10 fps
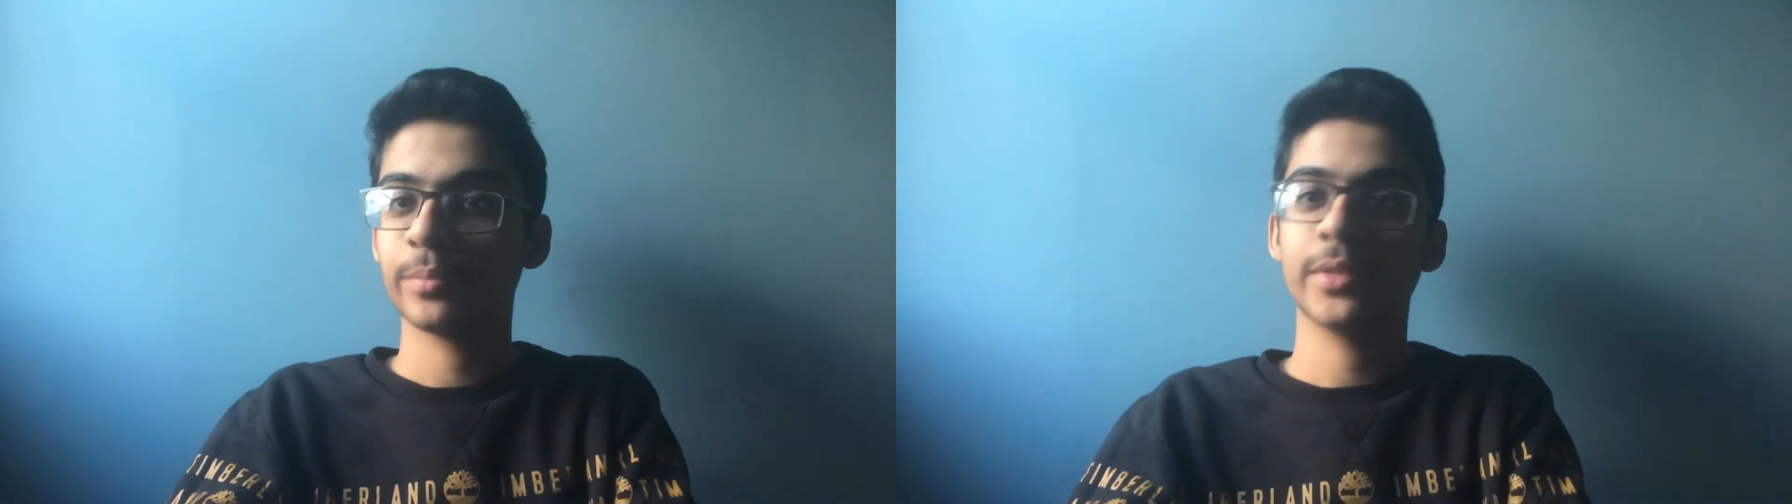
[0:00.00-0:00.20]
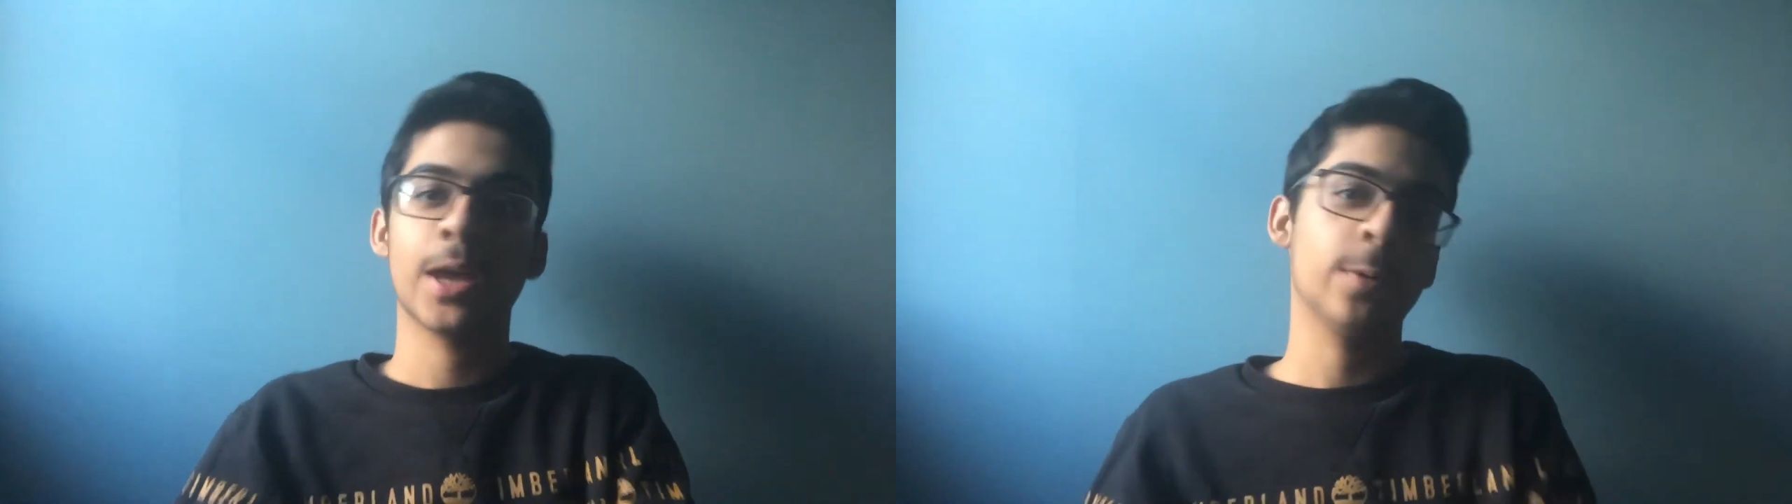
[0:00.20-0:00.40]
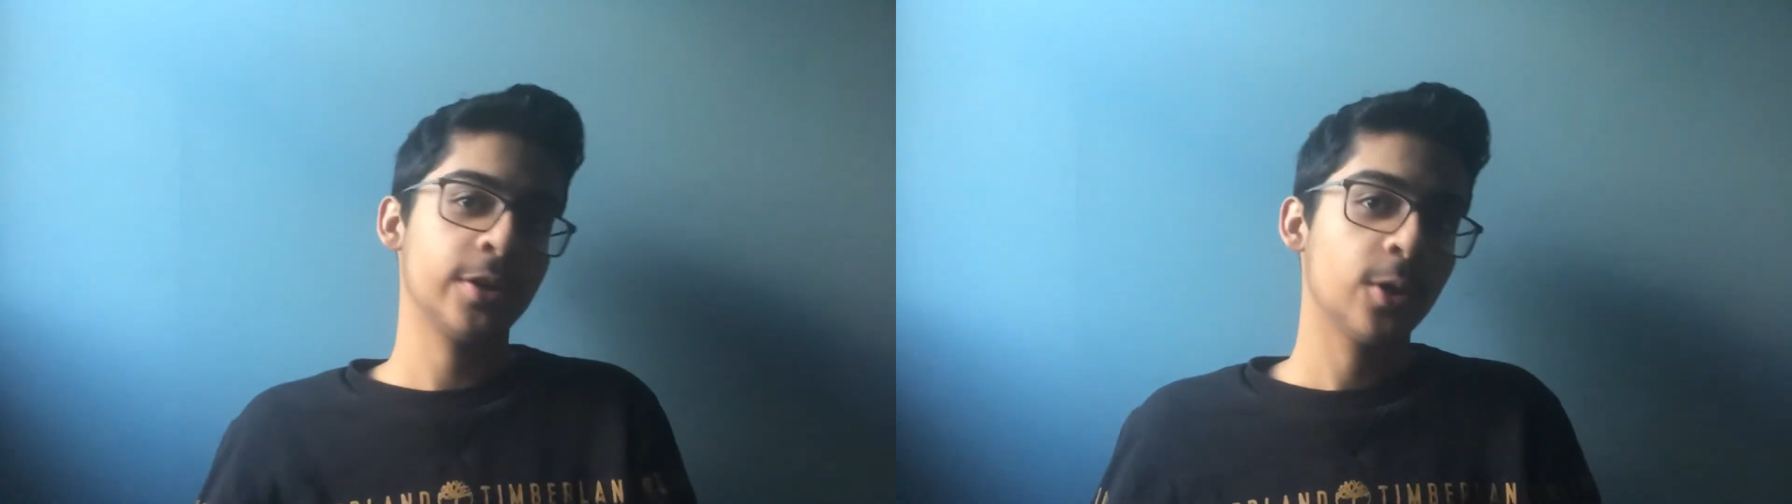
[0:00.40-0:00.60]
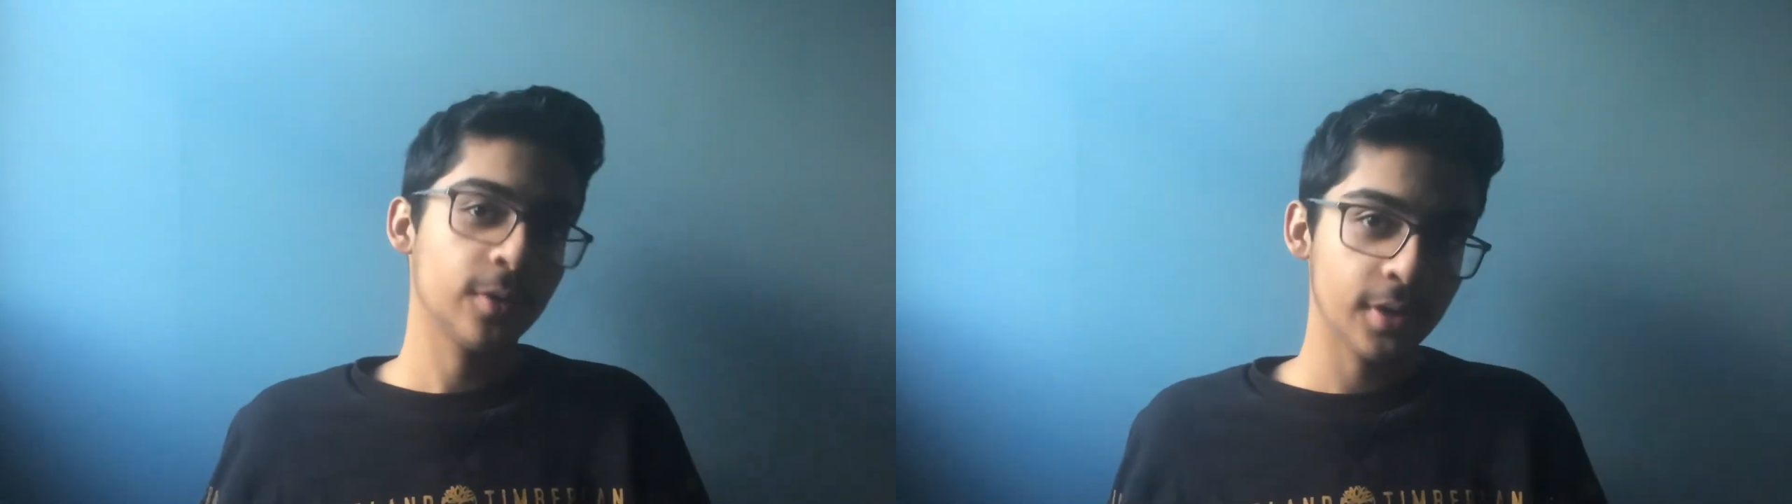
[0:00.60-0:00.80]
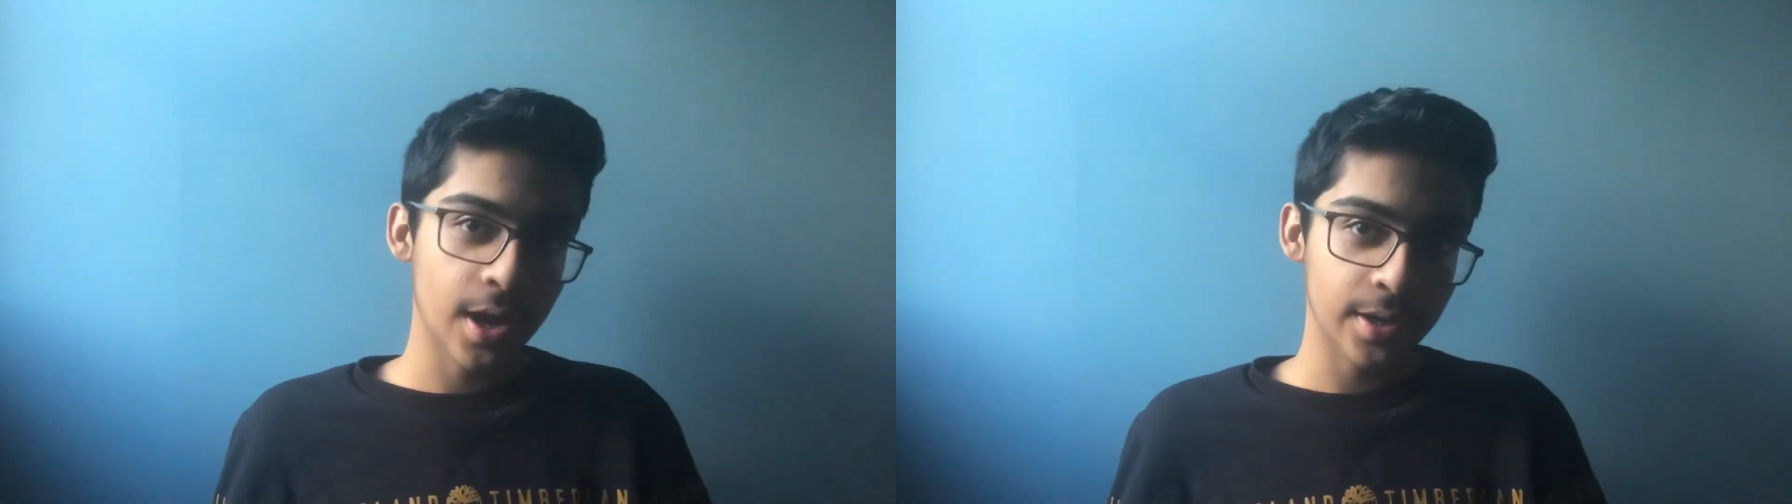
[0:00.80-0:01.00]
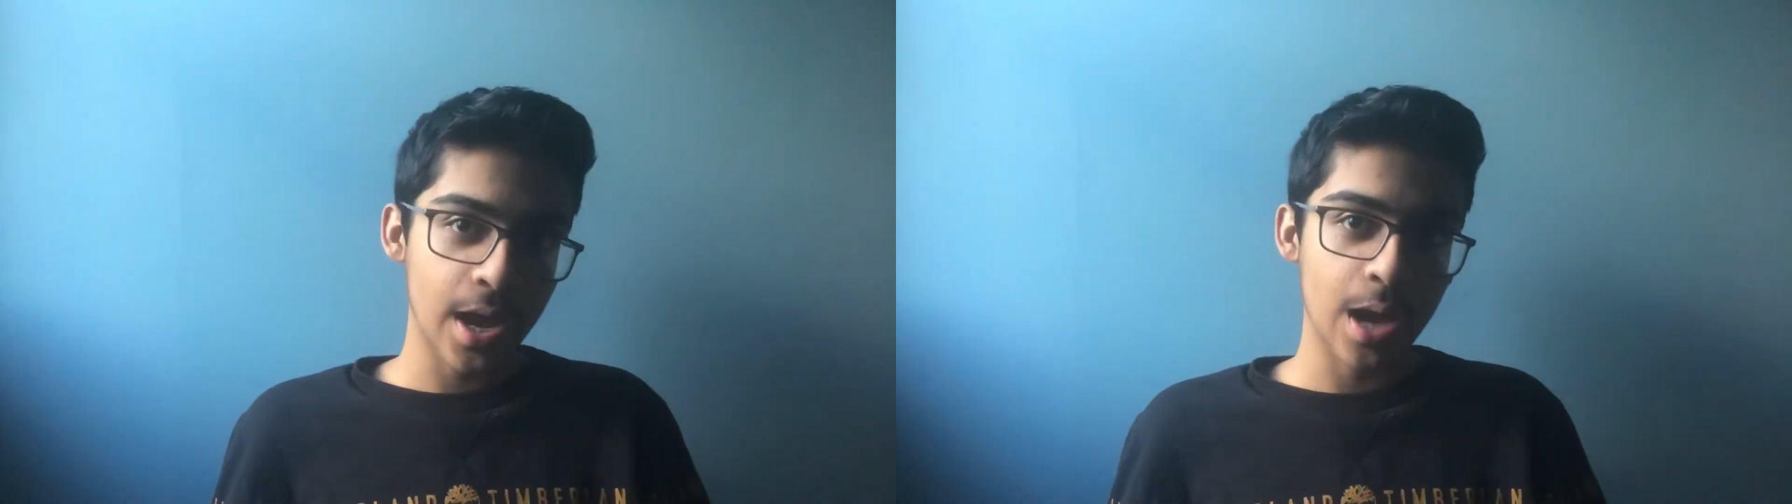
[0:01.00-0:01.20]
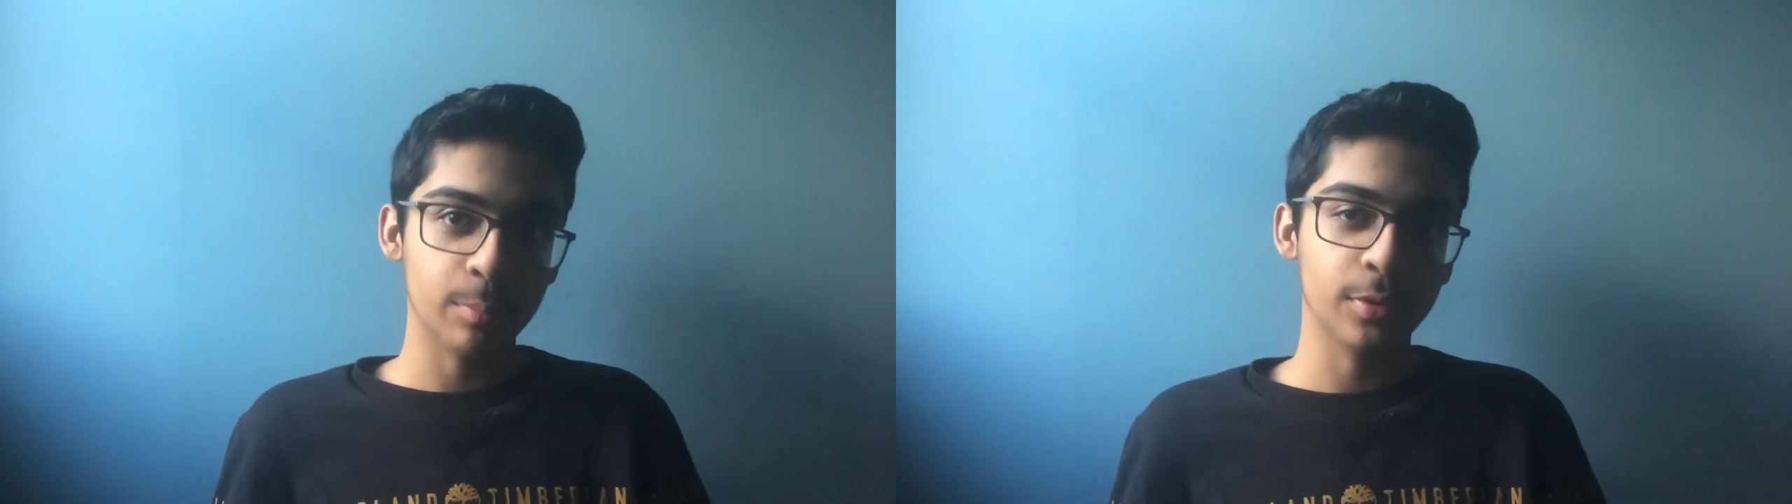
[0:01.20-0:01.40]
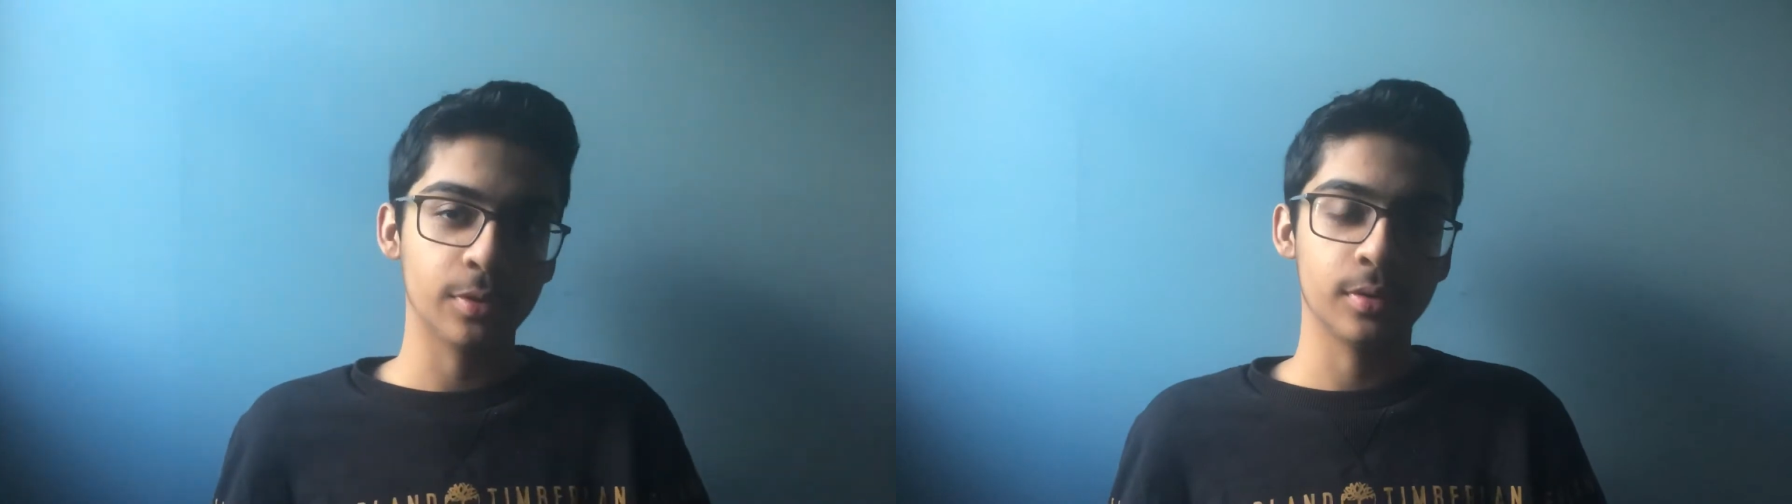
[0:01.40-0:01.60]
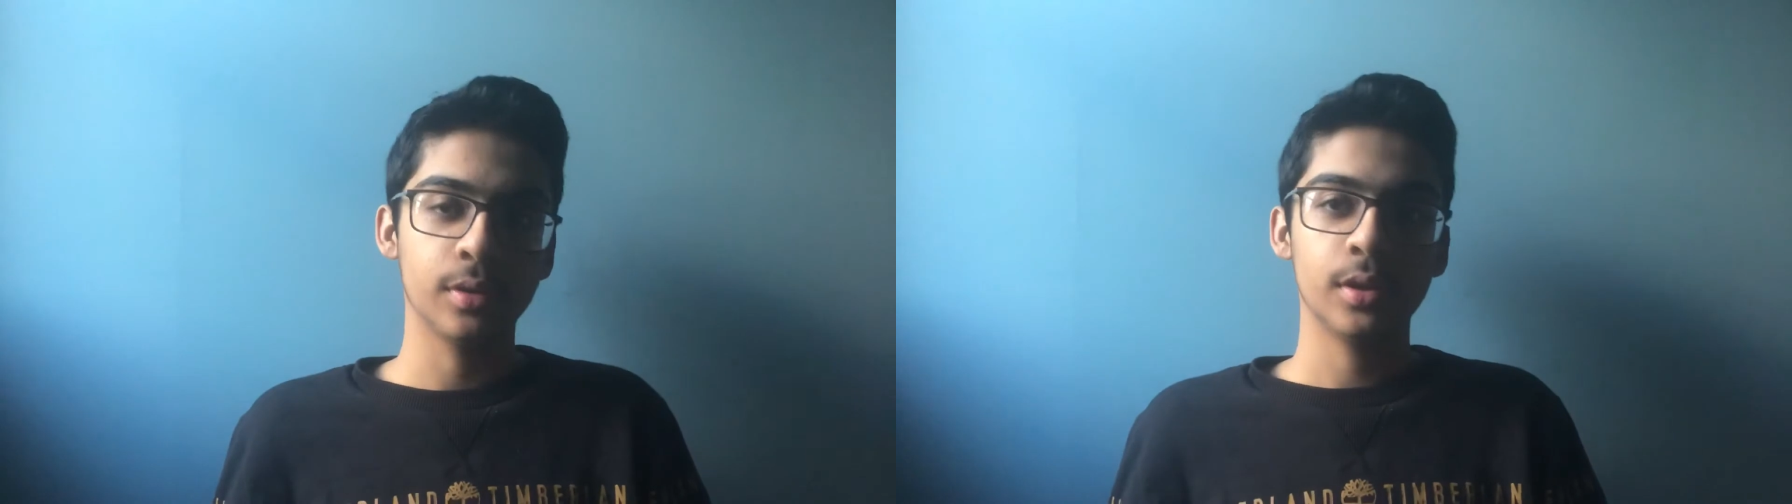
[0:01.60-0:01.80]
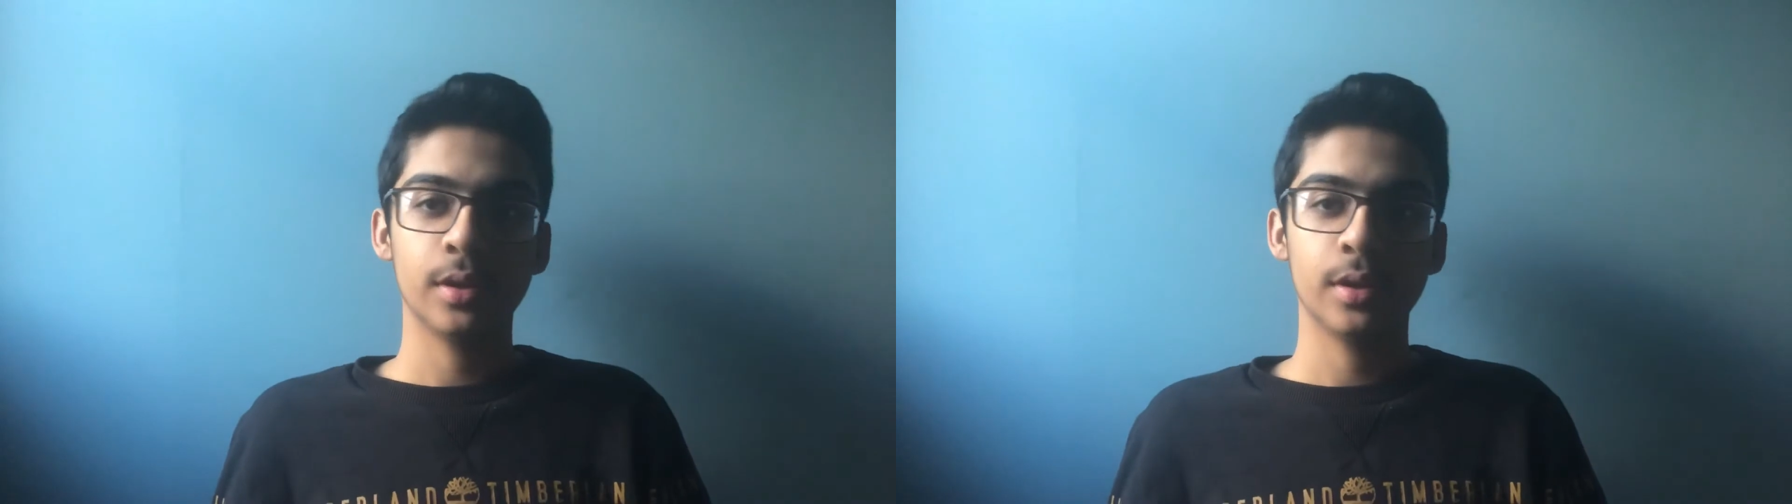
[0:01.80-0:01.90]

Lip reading: Now I know a lot of Apple